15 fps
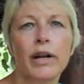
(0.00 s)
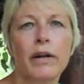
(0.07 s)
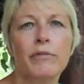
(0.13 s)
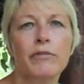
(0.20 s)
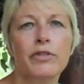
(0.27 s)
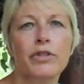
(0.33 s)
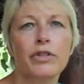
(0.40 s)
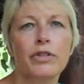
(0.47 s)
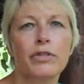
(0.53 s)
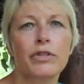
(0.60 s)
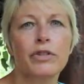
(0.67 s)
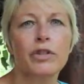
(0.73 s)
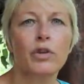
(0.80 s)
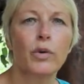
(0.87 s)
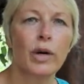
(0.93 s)
program for
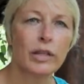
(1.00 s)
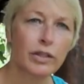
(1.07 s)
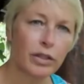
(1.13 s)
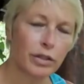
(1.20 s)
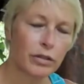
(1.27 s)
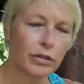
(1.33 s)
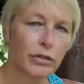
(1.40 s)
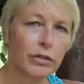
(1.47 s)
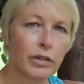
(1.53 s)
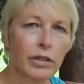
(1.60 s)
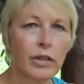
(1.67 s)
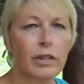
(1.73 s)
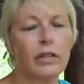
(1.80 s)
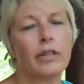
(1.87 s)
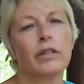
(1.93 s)
students who go on to
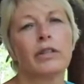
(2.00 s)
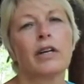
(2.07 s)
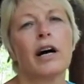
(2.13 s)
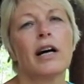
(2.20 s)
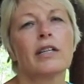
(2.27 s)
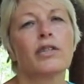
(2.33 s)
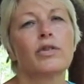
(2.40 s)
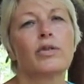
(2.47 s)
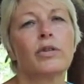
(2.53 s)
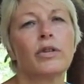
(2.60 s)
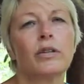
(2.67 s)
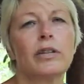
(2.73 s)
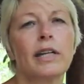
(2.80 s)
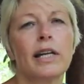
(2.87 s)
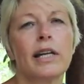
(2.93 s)
high
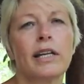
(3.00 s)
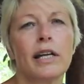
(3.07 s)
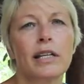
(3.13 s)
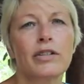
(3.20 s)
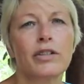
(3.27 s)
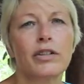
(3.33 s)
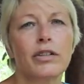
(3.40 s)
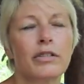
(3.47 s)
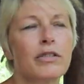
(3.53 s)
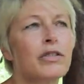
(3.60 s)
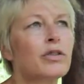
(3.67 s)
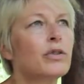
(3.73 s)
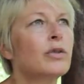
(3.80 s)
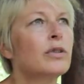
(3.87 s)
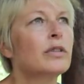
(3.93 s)
school in
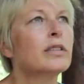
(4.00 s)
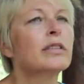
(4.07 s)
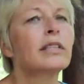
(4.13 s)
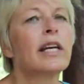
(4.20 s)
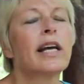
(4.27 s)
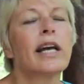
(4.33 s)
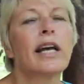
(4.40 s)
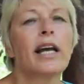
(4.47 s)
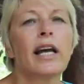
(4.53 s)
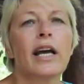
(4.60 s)
external schools.